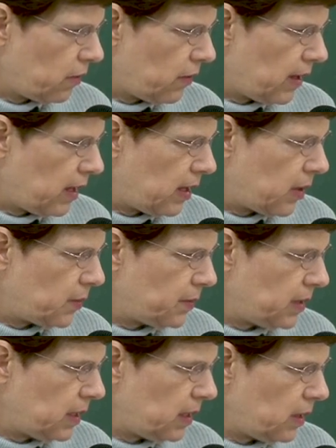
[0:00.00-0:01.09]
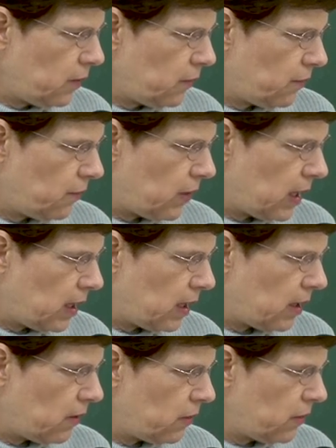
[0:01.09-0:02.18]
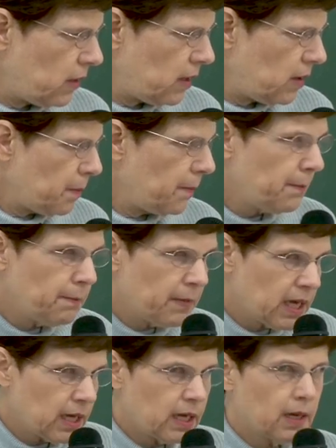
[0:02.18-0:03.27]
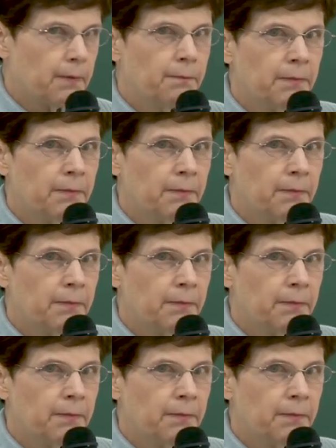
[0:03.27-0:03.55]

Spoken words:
Fe mi fe vi me